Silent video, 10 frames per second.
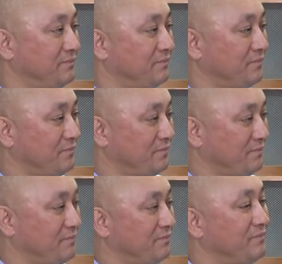
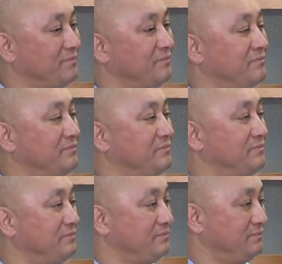
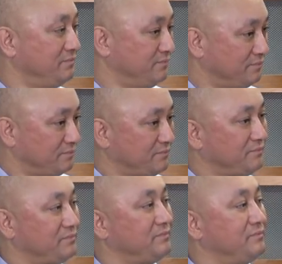
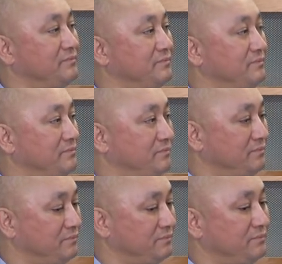
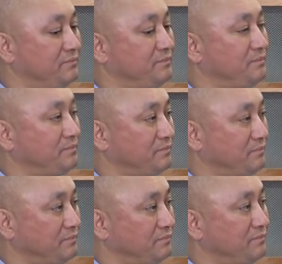
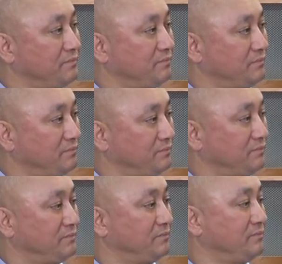
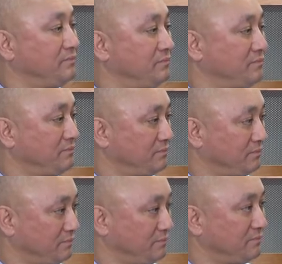
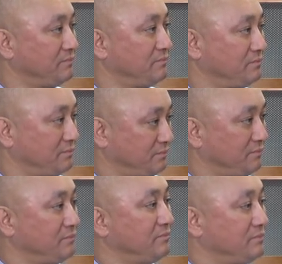
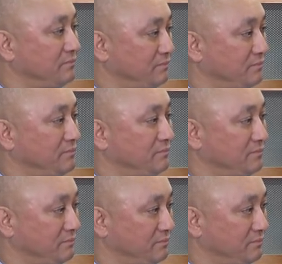(not speaking)